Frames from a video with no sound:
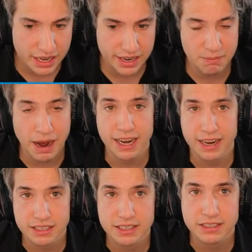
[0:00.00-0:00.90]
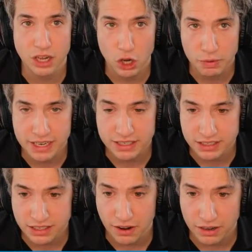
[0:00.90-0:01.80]
In my case, it's already
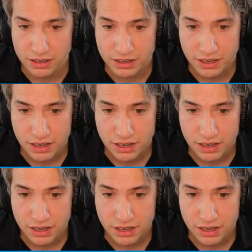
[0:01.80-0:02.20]
installed.